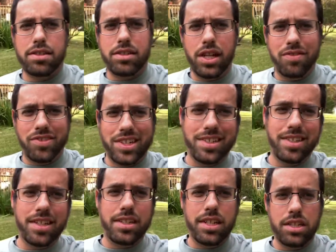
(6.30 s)
Chevrolet
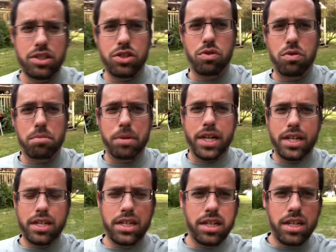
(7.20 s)
C10 short
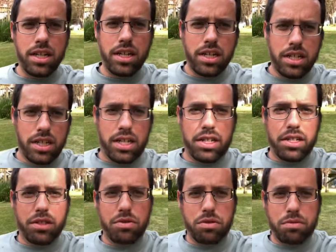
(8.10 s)
bed.
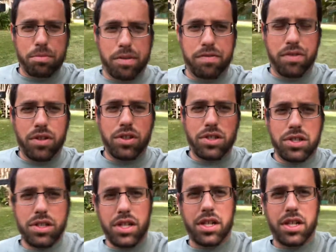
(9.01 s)
This was my first